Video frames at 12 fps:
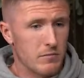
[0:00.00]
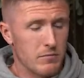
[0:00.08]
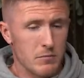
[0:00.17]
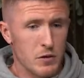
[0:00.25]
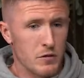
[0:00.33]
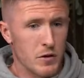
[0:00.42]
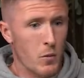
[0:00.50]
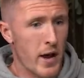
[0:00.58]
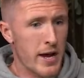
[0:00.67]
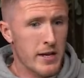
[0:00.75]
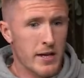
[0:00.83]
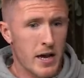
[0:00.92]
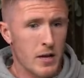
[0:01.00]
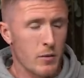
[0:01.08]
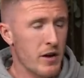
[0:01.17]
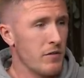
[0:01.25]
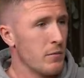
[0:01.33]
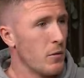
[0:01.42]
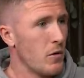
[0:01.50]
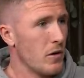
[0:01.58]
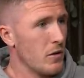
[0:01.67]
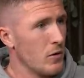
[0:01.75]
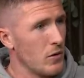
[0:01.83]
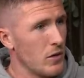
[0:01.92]
moving away, getting away from
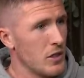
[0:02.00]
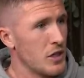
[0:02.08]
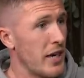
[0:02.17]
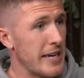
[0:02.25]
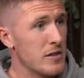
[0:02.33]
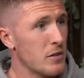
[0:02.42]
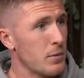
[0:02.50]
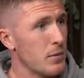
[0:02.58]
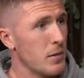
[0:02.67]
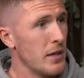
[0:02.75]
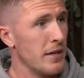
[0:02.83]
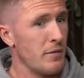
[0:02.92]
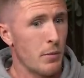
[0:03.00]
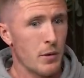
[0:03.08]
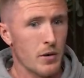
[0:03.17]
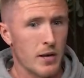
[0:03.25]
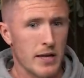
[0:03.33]
all the shite up in Liverpool,